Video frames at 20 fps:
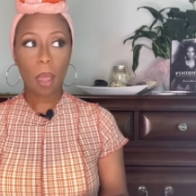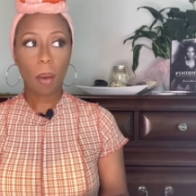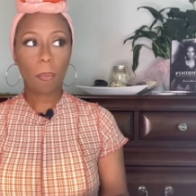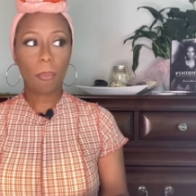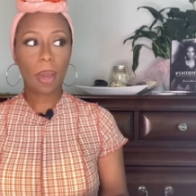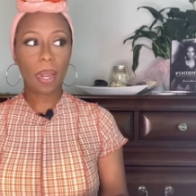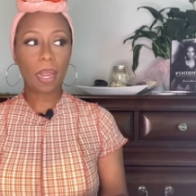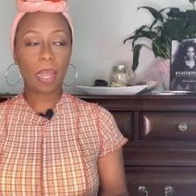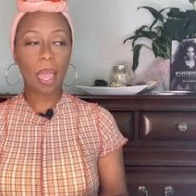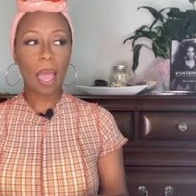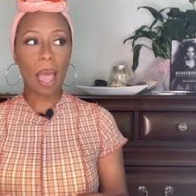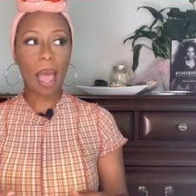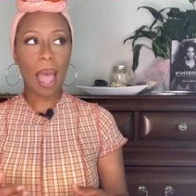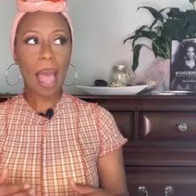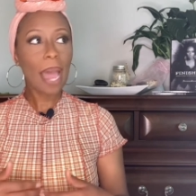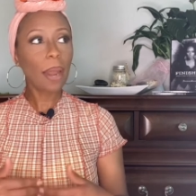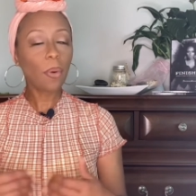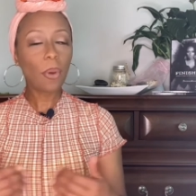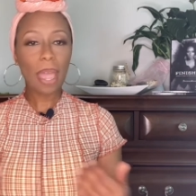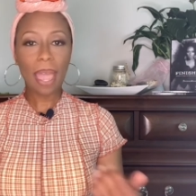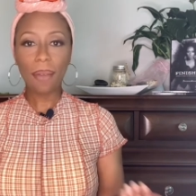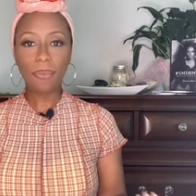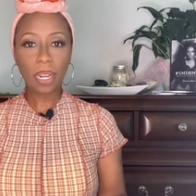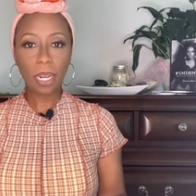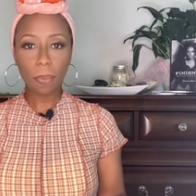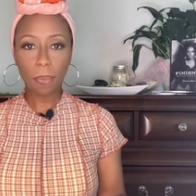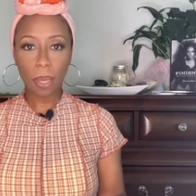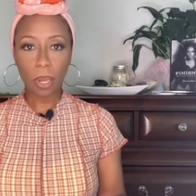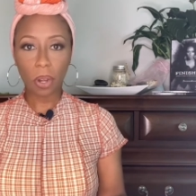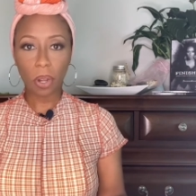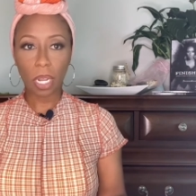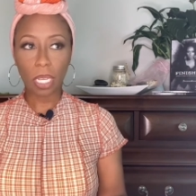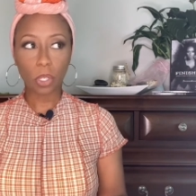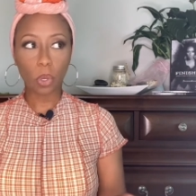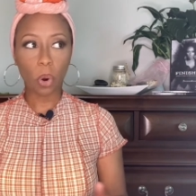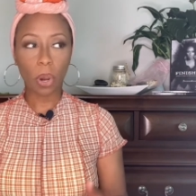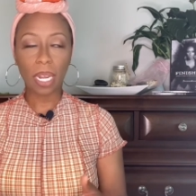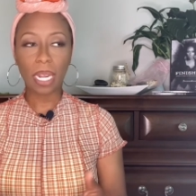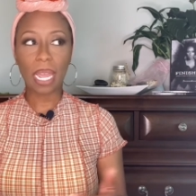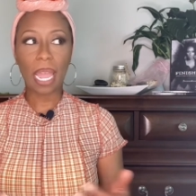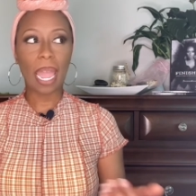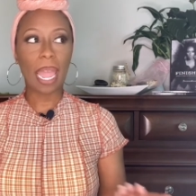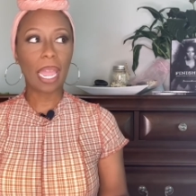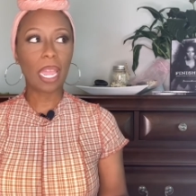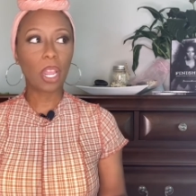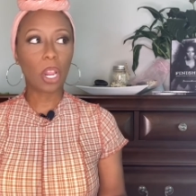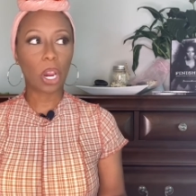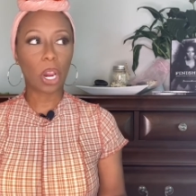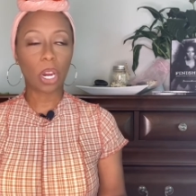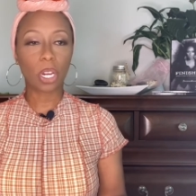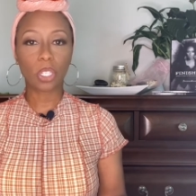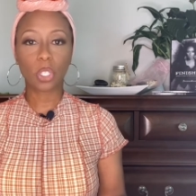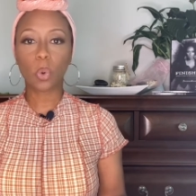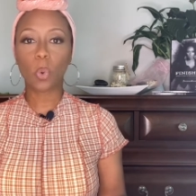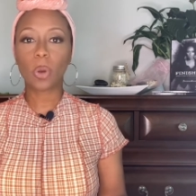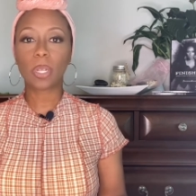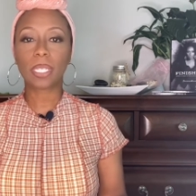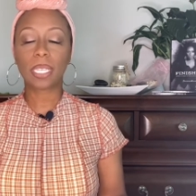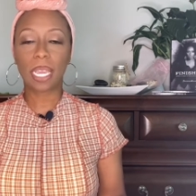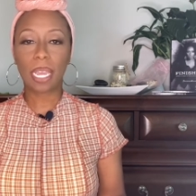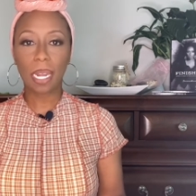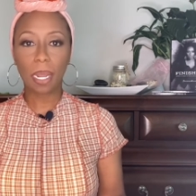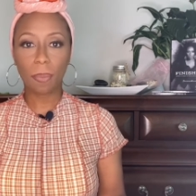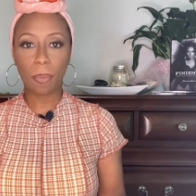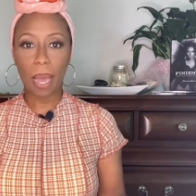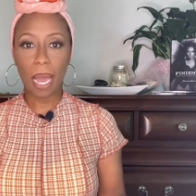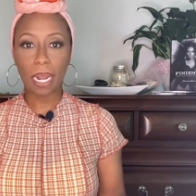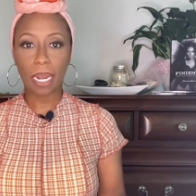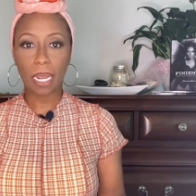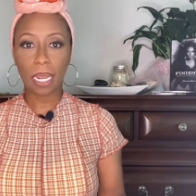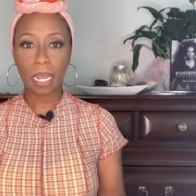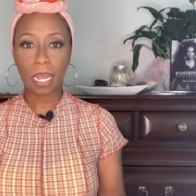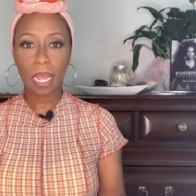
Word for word: But I don't have any bitterness or any anger towards anybody.